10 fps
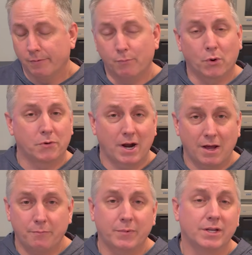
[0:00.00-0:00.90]
More
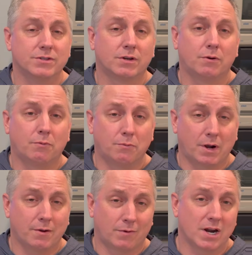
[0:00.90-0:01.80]
RAM means
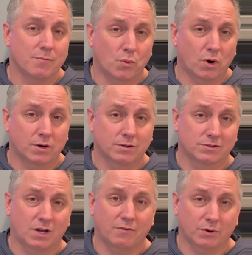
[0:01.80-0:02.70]
running more
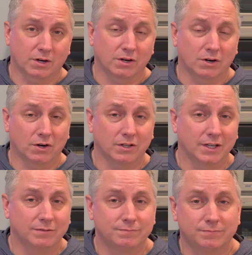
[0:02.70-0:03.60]
software concurrently.